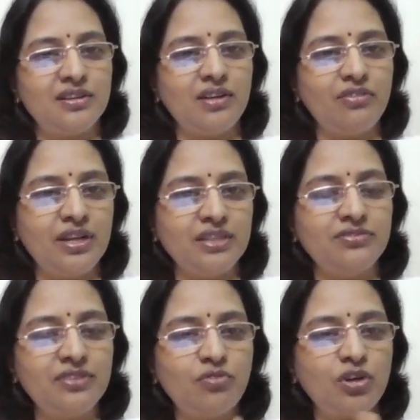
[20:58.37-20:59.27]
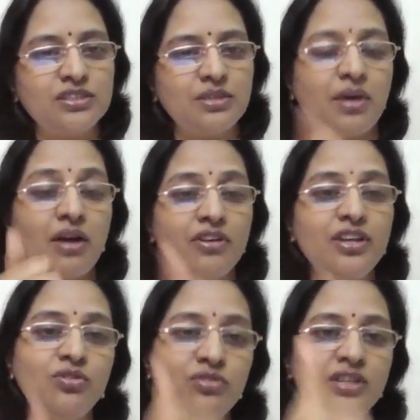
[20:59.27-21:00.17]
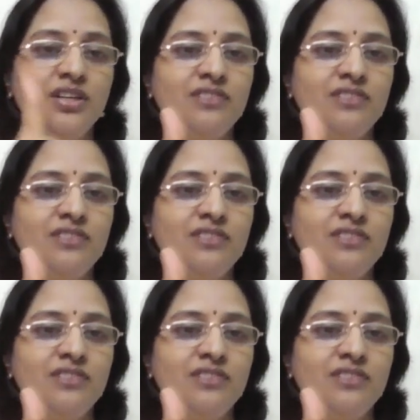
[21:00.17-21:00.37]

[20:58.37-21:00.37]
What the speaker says: nowadays. When WhatsApp, how are you?